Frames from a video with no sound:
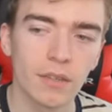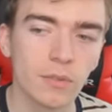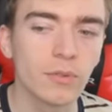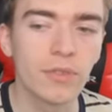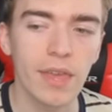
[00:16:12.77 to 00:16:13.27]

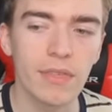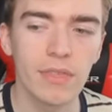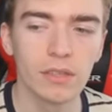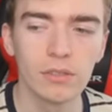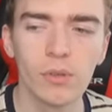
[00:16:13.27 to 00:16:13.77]
You'd think
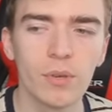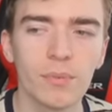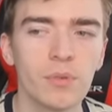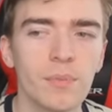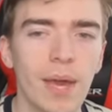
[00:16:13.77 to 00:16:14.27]
the Lunar
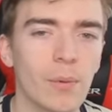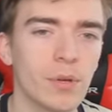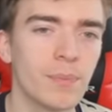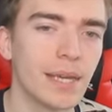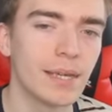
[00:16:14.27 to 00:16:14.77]
Moon Bear
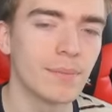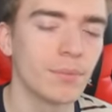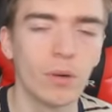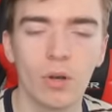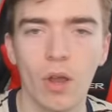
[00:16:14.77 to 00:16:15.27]
would be
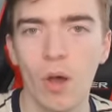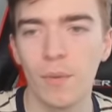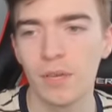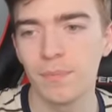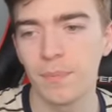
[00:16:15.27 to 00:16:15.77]
more
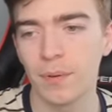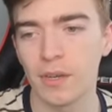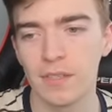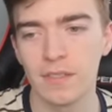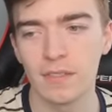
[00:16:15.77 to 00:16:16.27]
common
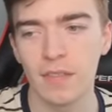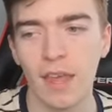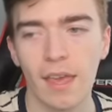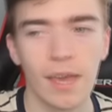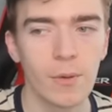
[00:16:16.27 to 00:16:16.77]
because
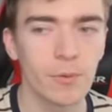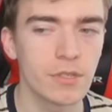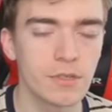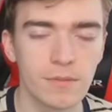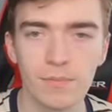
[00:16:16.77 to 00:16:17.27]
it
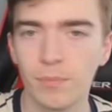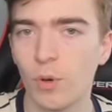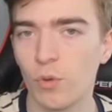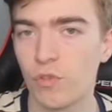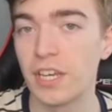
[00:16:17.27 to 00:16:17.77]
was
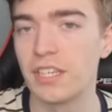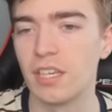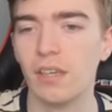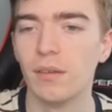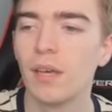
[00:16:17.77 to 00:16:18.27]
more
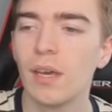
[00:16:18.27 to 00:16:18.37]
recent.